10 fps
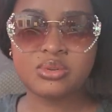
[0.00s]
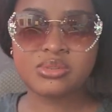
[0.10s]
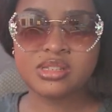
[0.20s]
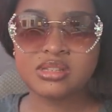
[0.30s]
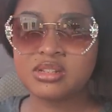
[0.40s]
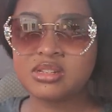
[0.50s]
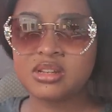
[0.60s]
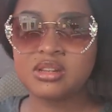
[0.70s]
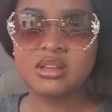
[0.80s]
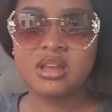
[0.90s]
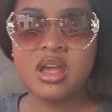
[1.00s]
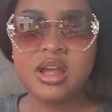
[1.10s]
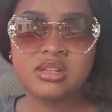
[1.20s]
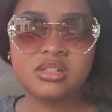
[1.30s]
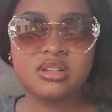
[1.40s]
nauseated
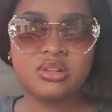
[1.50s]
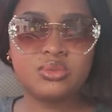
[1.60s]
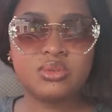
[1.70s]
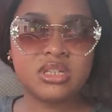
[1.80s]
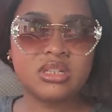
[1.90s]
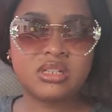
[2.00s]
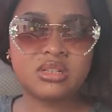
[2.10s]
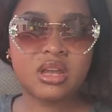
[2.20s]
till you eat.